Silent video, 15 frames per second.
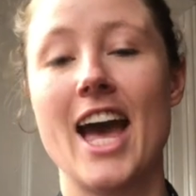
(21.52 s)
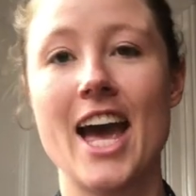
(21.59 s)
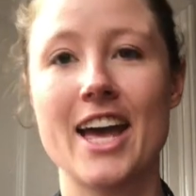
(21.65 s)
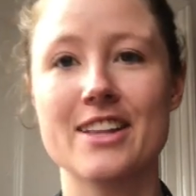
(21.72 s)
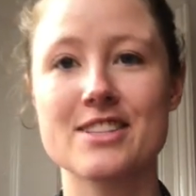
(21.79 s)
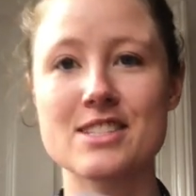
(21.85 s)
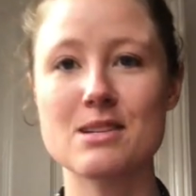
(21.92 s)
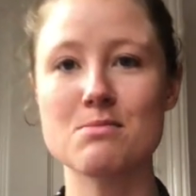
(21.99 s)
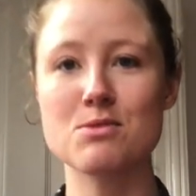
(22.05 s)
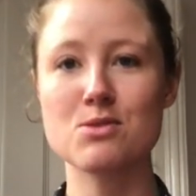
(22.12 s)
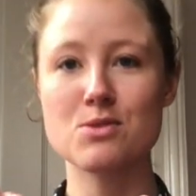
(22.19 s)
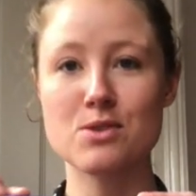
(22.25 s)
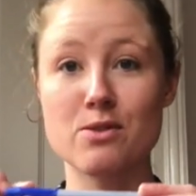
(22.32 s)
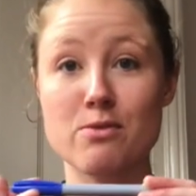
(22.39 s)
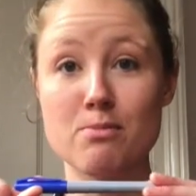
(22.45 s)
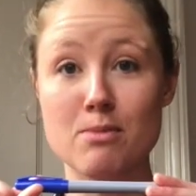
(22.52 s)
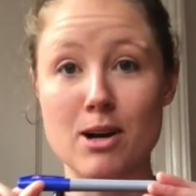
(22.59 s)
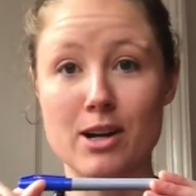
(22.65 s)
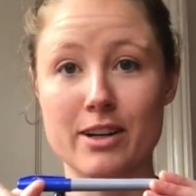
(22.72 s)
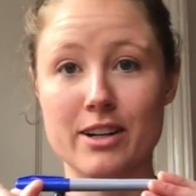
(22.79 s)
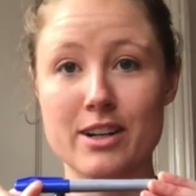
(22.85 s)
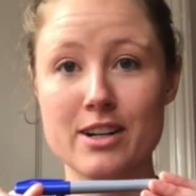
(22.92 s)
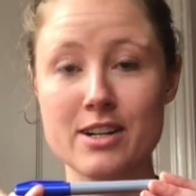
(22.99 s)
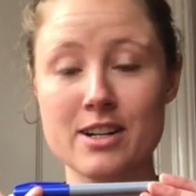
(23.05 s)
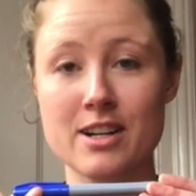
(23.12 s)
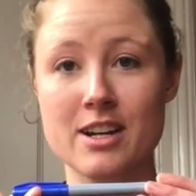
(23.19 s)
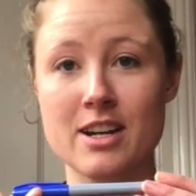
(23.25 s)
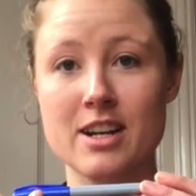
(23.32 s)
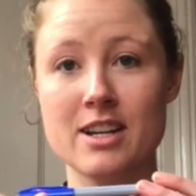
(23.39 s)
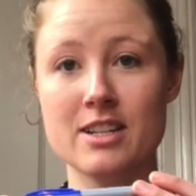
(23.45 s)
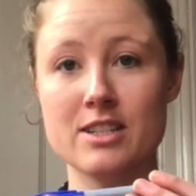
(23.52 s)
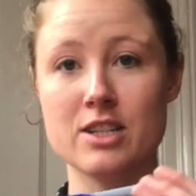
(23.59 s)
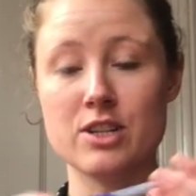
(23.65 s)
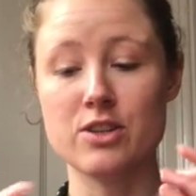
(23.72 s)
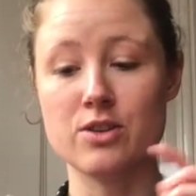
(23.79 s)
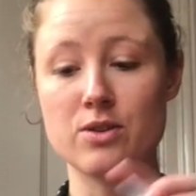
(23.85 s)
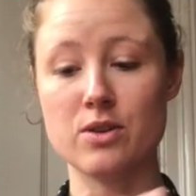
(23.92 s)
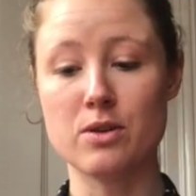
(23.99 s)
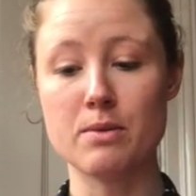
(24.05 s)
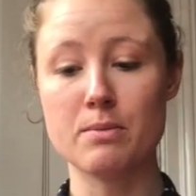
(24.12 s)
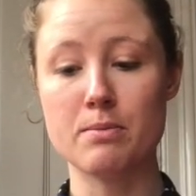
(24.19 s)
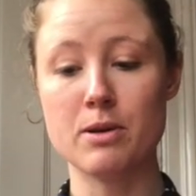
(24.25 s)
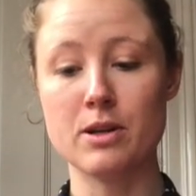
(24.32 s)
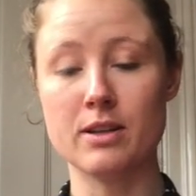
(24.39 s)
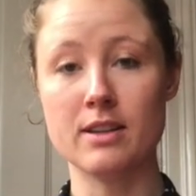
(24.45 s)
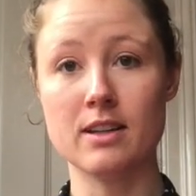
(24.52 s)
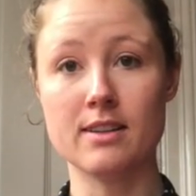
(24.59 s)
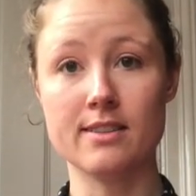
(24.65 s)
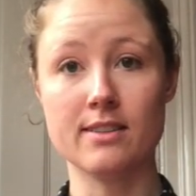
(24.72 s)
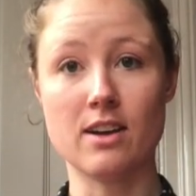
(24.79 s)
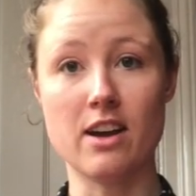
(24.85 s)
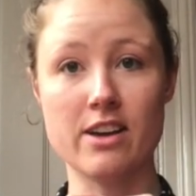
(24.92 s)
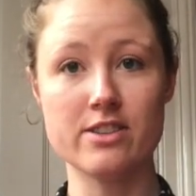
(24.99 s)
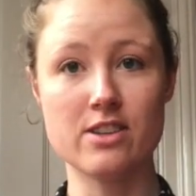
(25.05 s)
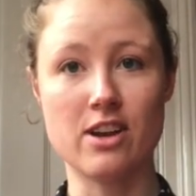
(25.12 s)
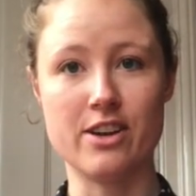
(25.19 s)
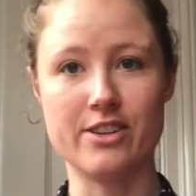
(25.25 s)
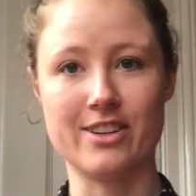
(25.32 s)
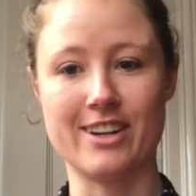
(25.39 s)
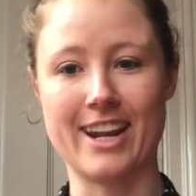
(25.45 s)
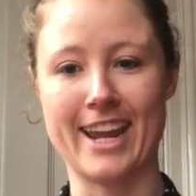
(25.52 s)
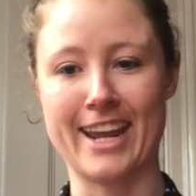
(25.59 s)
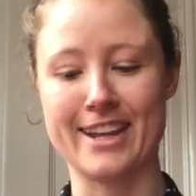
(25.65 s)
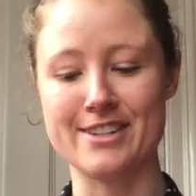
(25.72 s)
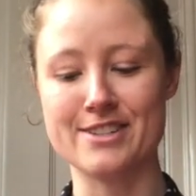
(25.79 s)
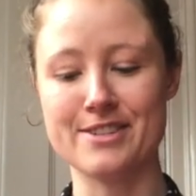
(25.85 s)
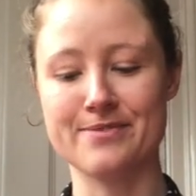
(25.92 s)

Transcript: and some sort of marker to put little dots on your hand.